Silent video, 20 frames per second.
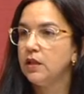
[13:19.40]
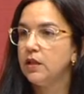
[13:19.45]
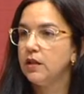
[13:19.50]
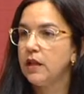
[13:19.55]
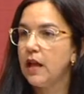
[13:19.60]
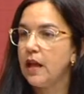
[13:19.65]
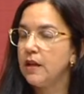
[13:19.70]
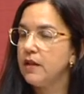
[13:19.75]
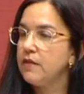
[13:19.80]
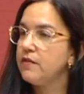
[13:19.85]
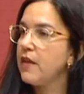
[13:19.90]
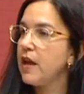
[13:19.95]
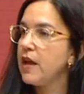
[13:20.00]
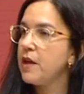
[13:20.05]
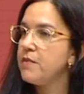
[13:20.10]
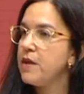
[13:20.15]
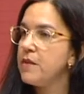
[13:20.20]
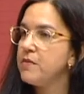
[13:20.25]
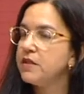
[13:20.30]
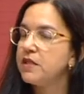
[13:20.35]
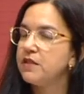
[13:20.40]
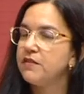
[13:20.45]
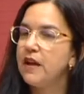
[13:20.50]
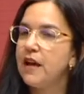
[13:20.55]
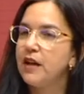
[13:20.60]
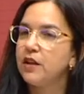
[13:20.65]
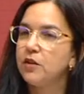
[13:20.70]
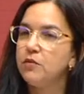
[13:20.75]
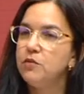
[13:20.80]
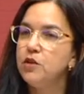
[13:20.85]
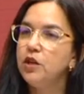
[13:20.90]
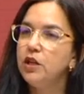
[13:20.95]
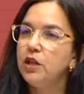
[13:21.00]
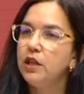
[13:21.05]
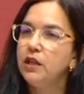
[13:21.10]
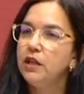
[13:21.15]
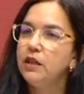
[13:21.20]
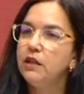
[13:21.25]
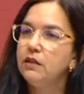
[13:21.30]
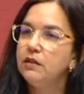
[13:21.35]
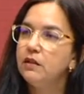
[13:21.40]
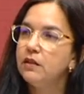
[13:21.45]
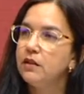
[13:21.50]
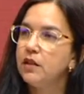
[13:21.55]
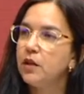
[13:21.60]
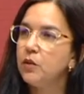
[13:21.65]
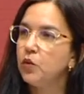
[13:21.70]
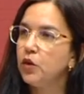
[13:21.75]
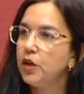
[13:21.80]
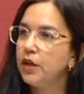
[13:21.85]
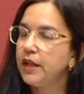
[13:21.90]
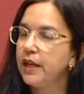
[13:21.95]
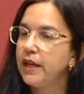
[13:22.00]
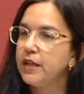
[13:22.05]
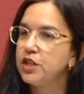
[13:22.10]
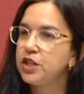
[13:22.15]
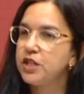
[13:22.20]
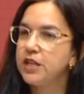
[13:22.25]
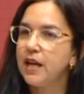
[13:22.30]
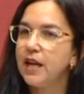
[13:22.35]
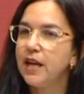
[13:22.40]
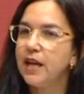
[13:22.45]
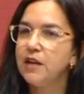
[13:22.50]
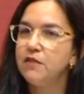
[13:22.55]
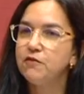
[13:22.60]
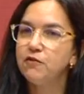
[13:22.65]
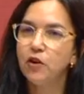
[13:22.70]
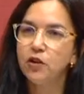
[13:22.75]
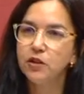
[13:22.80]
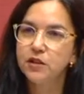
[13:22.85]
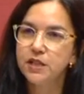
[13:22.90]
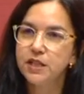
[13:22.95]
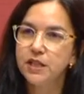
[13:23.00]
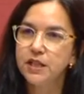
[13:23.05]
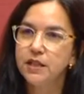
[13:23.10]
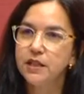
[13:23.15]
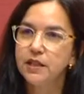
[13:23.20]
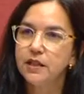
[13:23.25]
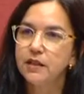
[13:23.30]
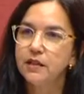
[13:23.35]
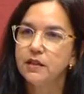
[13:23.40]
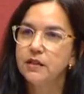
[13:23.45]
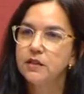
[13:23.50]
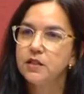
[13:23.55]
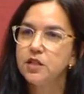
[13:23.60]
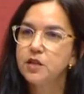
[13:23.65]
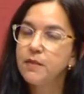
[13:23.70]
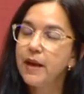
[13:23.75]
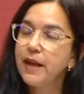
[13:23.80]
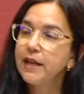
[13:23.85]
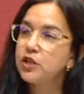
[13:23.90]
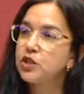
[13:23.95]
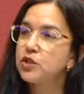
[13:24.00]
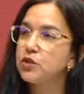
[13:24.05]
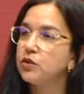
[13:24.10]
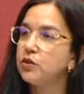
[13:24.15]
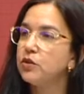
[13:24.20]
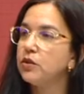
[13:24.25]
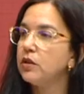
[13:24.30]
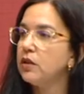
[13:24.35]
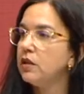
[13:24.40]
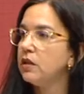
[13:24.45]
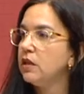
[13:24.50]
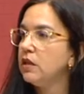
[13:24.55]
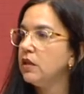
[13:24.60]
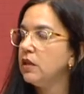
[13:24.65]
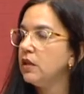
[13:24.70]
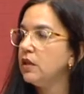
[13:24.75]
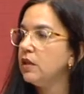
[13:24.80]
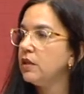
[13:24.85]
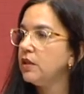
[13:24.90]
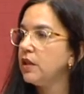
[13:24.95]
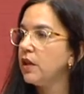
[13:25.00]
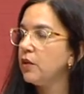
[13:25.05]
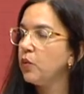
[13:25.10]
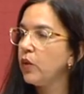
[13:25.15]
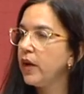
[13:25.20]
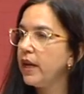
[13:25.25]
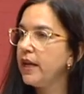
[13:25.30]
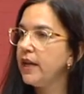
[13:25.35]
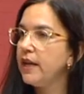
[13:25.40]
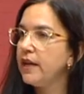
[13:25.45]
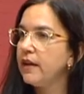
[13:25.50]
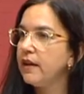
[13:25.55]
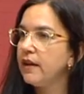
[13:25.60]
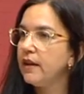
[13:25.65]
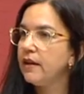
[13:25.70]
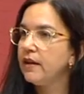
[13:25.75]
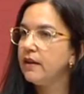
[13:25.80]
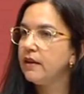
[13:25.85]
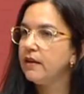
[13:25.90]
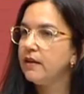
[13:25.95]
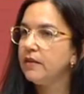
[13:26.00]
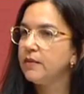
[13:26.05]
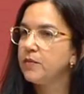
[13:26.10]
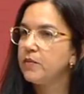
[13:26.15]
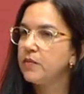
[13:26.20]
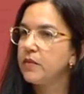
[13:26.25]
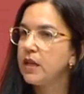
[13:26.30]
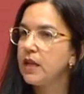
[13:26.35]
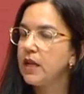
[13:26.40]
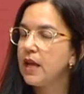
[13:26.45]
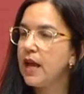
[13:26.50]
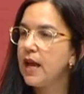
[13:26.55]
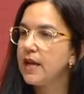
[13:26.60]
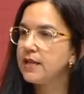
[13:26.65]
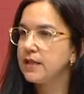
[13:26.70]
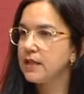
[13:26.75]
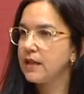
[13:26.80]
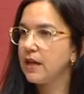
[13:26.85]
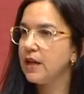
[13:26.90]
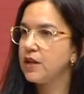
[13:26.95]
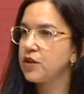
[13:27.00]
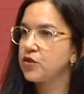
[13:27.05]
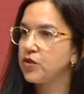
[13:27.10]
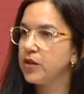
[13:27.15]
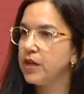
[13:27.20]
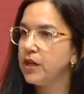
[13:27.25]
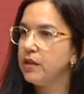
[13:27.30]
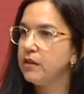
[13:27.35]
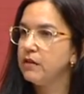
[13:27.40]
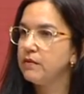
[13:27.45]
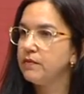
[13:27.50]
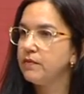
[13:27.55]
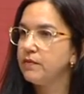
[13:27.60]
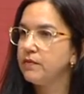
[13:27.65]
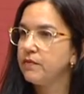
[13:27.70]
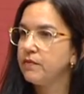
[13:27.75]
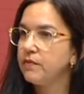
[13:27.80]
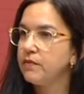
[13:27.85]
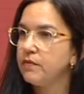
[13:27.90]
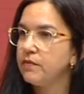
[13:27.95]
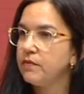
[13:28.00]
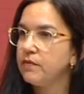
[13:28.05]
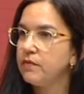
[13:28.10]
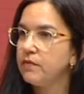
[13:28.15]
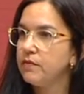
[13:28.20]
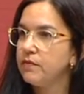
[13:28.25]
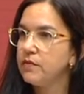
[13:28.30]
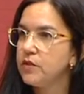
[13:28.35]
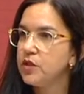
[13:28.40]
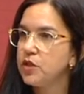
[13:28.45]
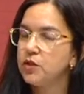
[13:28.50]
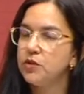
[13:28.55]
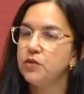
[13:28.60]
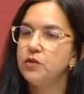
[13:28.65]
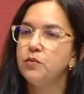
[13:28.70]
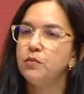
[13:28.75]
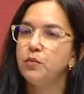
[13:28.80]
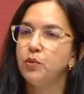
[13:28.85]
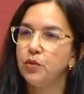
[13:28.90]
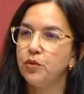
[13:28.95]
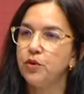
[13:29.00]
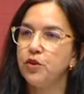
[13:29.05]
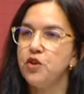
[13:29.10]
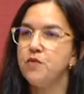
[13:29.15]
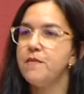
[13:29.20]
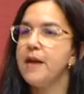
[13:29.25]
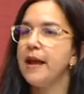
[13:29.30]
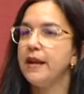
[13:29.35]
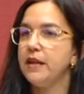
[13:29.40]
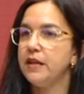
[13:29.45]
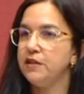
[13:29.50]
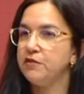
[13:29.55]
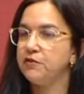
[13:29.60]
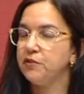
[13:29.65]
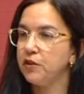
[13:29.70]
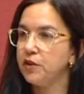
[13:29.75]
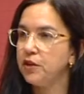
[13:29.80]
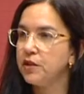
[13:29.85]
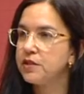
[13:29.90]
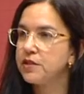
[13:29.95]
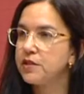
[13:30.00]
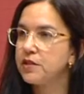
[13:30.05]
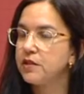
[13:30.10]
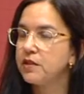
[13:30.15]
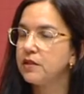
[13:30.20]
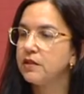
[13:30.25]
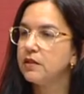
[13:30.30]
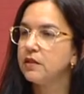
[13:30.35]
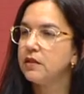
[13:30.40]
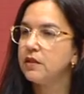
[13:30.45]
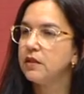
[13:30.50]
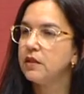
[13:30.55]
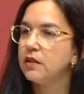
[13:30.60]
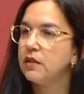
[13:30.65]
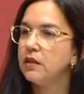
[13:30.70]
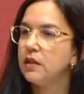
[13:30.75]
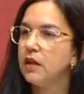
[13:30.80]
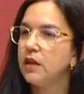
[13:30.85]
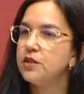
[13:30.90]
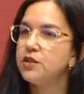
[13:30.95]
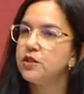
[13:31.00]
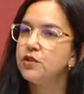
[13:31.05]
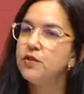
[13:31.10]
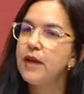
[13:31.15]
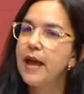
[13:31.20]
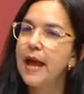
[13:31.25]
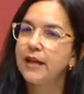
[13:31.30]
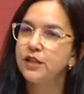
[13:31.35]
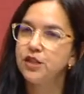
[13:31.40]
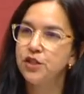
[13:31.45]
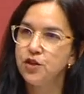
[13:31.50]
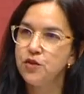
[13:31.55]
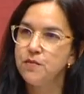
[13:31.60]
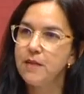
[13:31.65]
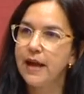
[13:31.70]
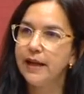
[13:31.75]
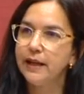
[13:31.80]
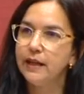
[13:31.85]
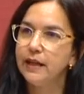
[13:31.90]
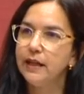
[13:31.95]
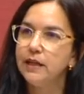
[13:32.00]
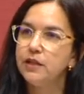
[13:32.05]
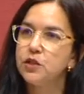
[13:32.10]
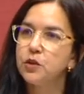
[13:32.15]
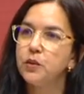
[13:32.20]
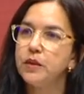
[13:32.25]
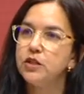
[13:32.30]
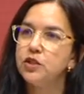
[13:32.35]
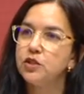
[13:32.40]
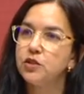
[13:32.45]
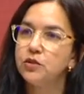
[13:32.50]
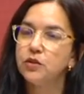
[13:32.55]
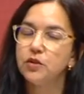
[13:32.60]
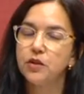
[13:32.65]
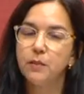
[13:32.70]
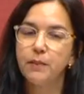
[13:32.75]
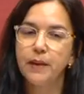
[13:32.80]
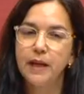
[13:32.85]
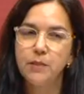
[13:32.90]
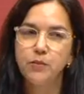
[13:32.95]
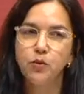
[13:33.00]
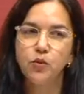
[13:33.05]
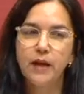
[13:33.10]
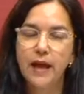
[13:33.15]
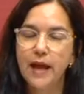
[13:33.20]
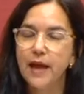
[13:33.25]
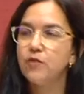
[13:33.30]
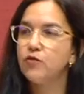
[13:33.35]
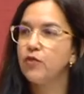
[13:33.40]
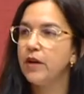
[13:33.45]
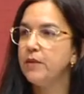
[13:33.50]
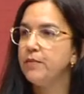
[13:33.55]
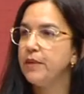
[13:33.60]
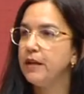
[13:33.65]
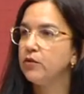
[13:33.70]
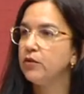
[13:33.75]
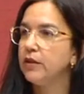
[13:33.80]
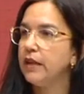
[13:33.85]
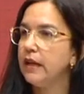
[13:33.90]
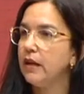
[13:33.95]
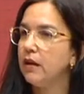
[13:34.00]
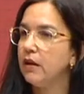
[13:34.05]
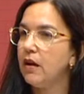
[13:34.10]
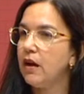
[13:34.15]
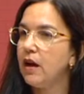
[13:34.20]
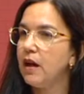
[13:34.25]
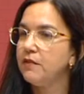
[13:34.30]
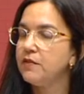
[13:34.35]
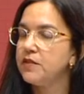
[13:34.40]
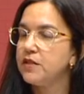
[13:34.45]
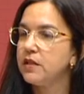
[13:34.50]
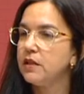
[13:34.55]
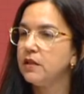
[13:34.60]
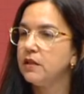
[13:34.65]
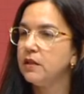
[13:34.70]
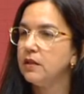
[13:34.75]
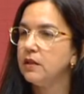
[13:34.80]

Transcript: They are members of our community that work each day, volunteer, to make sure that we, as a country, do put humanity first and do act humanely to ensure that people can rebuild their lives